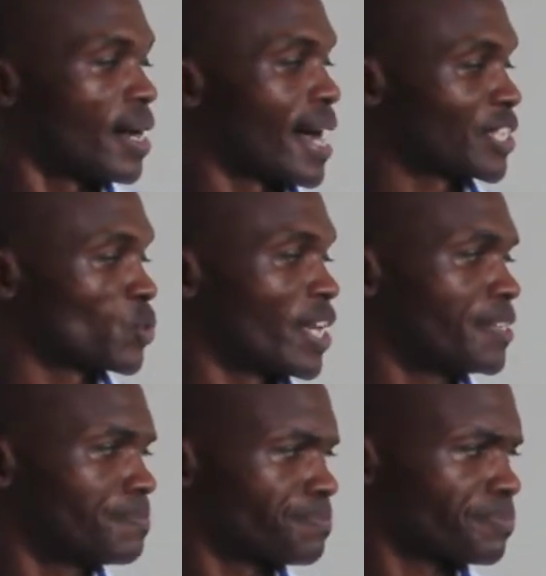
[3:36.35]
actually
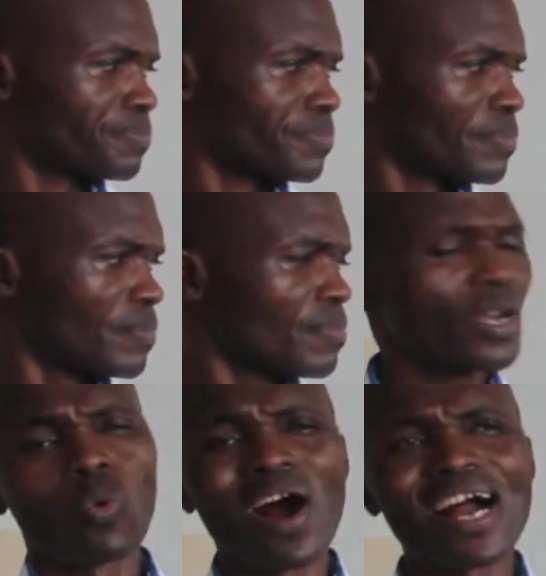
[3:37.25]

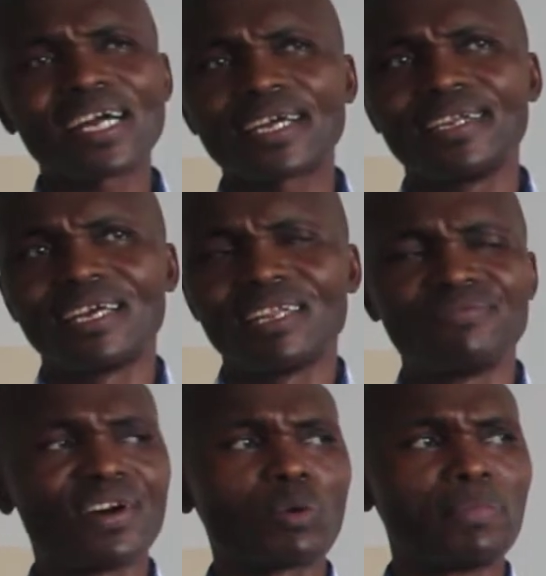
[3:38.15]
work in an
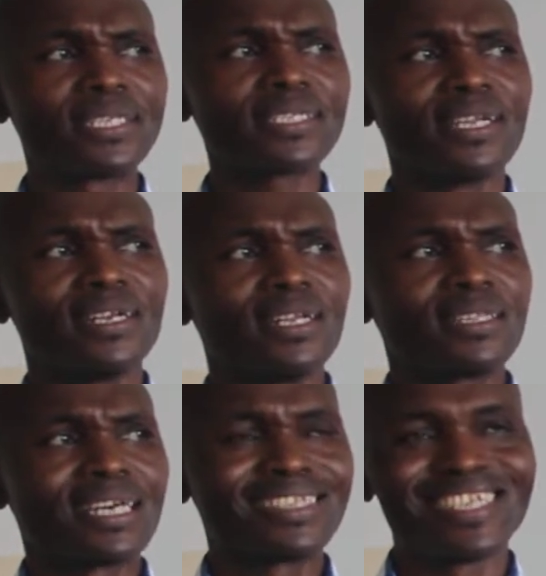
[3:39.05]
environment
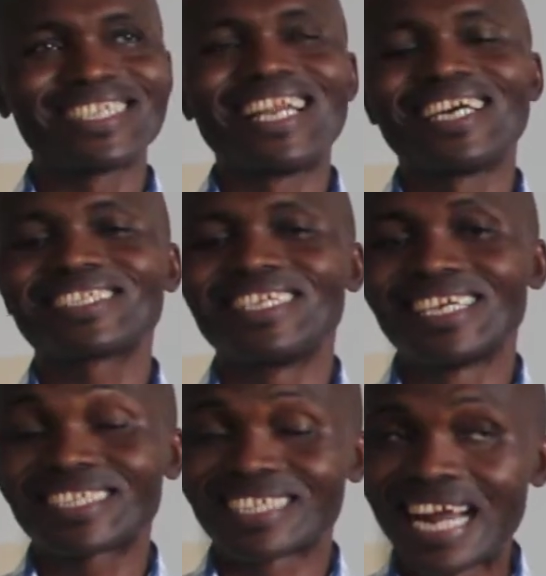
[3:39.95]
that is less
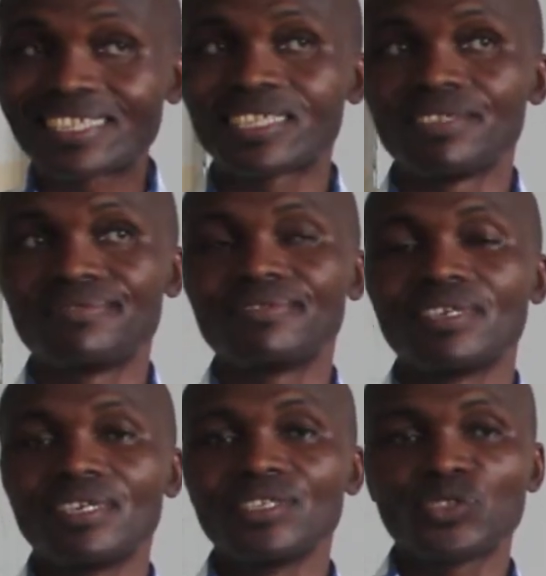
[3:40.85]
destructive
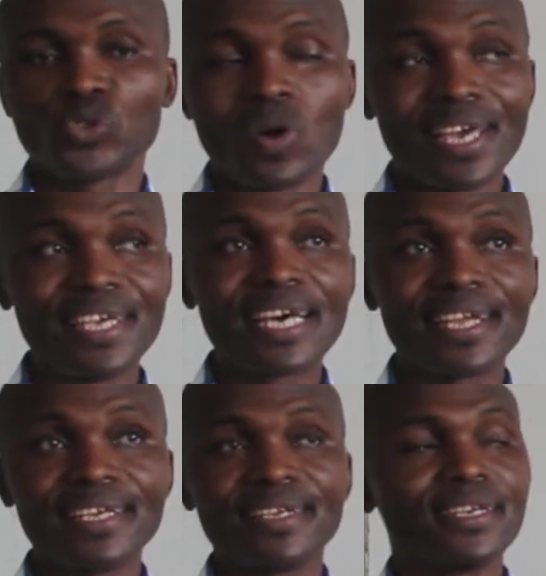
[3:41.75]
to your
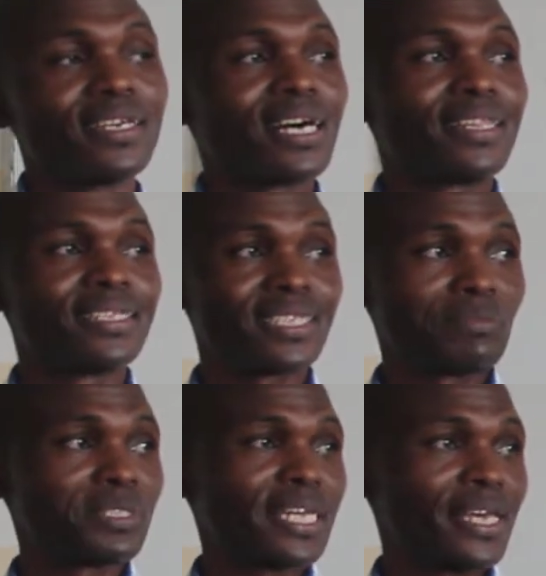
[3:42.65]
hearing, at the
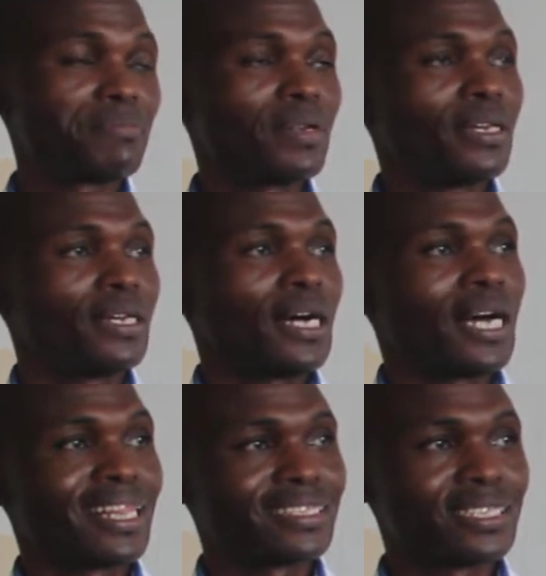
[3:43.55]
same time
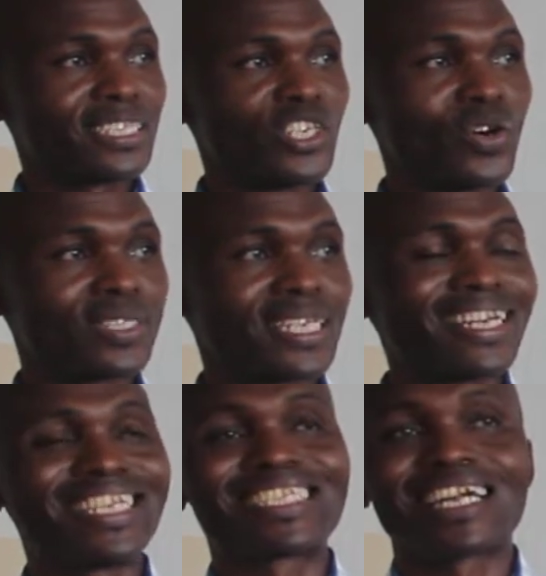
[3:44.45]
that is not
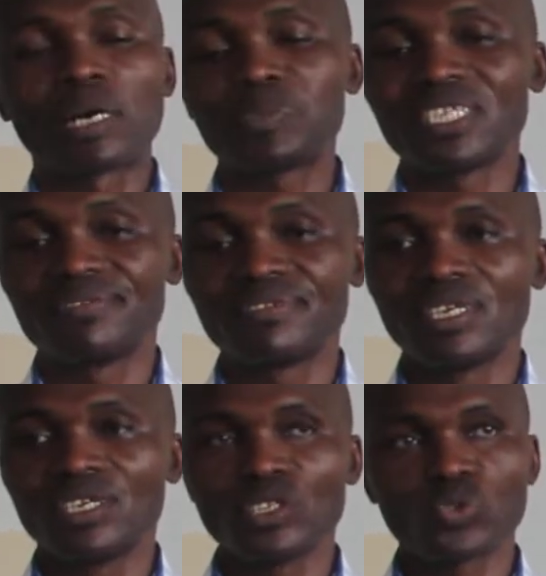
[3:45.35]
disruptive
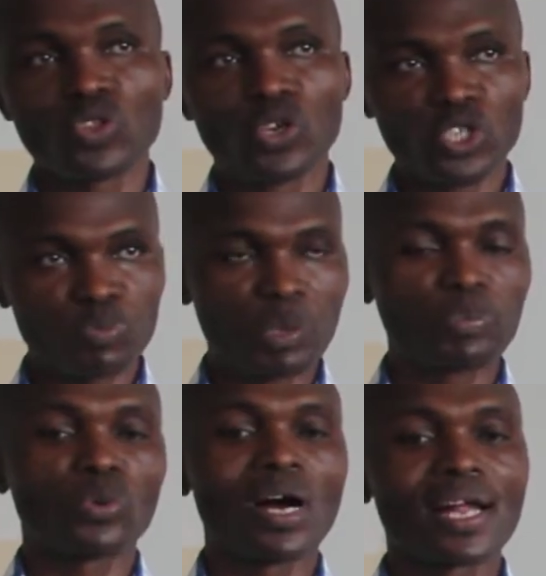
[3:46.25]
to those
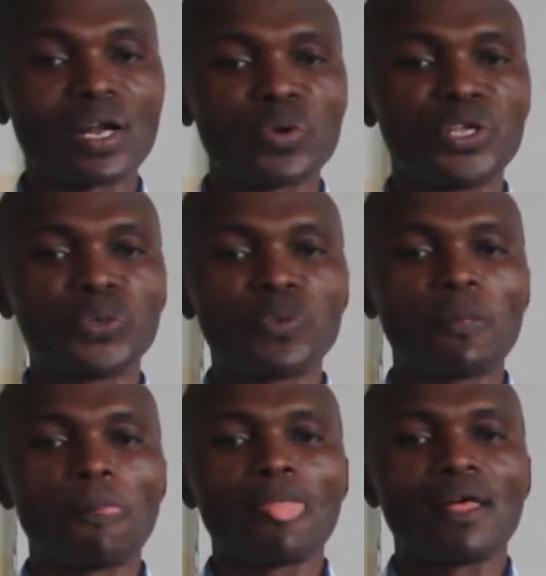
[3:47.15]
people around you.
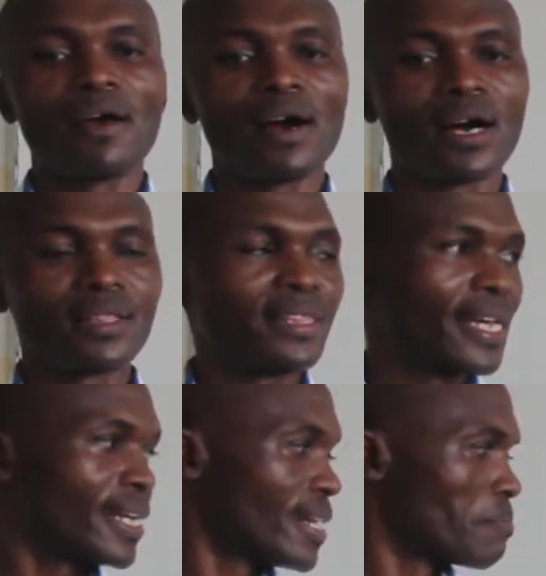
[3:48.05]

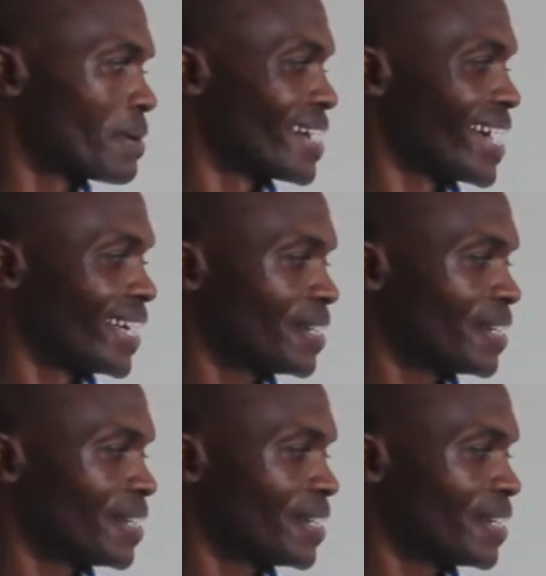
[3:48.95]
Then number 9,